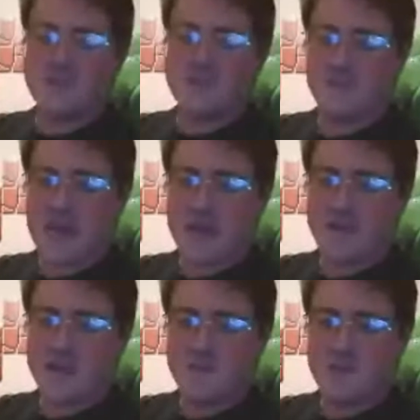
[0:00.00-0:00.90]
flat out
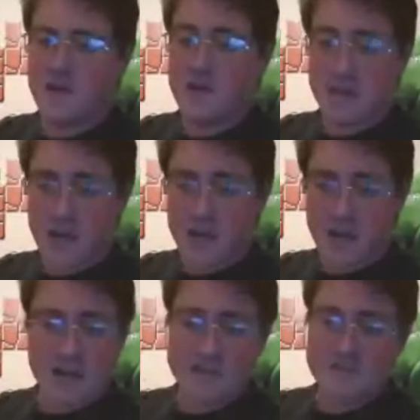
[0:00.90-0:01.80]
did better. Duck
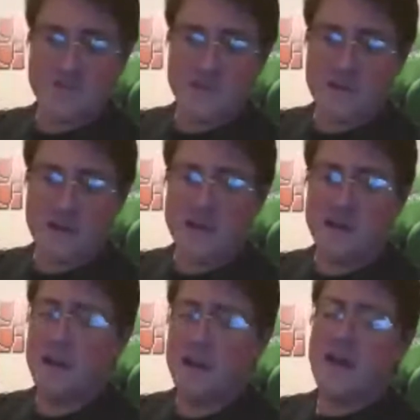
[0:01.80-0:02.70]
Hunt, Safari Hunt.
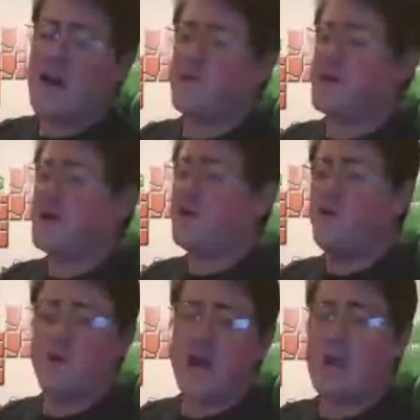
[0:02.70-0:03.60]
I don't care who
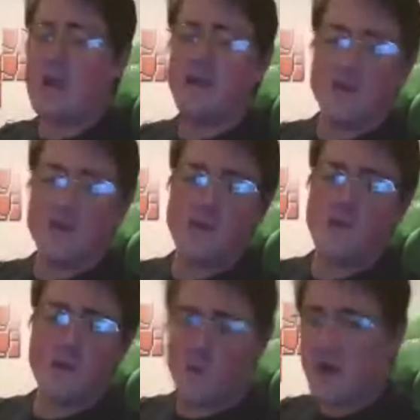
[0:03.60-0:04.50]
copied who or
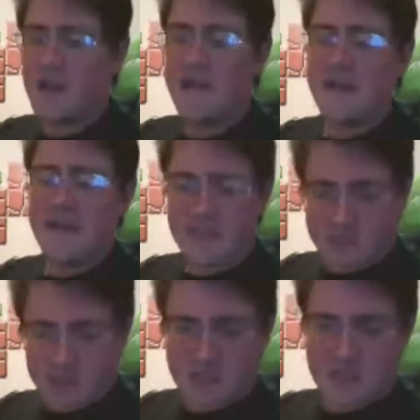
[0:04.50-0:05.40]
what. It's
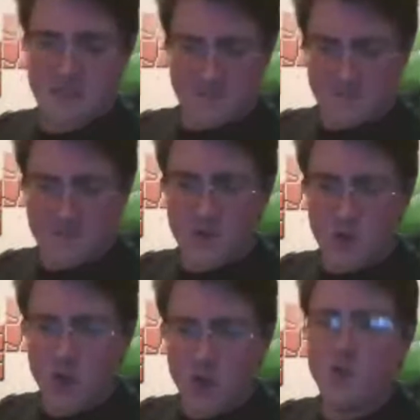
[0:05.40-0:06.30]
just
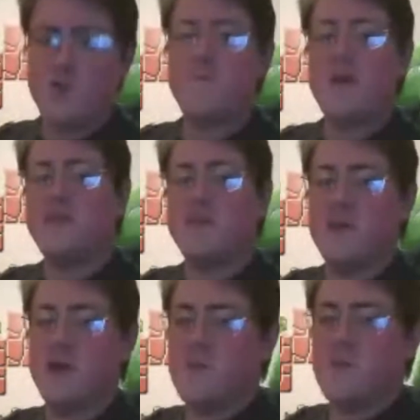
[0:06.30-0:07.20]
who made the
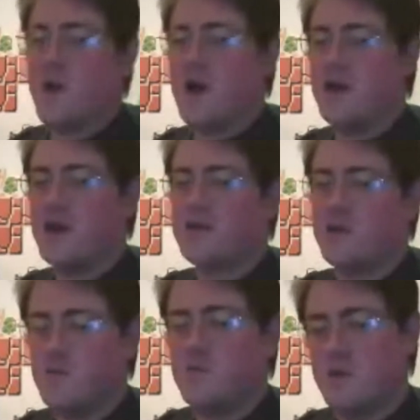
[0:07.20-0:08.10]
better product, who put